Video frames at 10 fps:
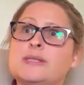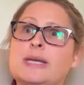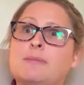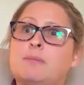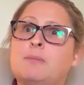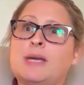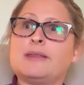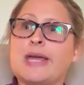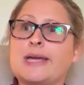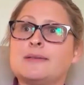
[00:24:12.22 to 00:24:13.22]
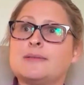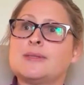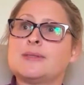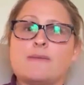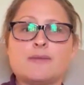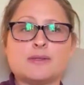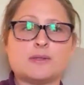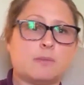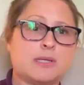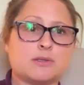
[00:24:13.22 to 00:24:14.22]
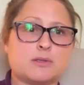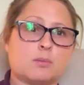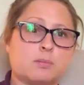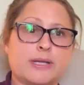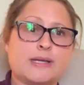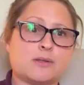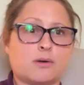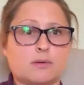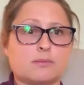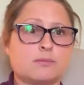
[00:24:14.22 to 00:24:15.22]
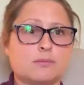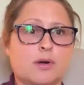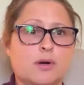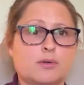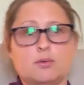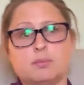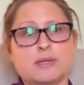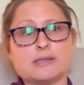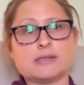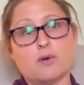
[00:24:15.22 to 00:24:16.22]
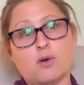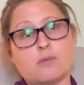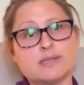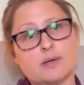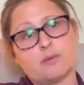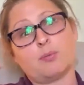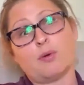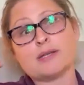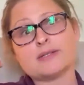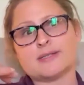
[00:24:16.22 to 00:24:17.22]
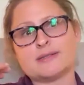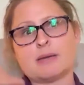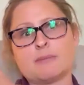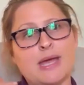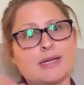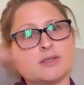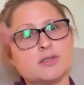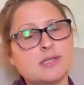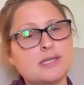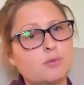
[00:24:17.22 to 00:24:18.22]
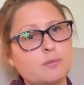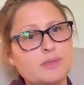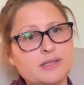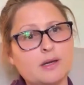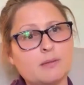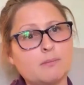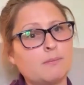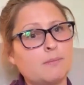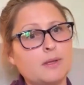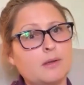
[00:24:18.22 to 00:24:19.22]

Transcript: We'll say make that seventh dimensional place our new place of home until we process that baggage, and then it will become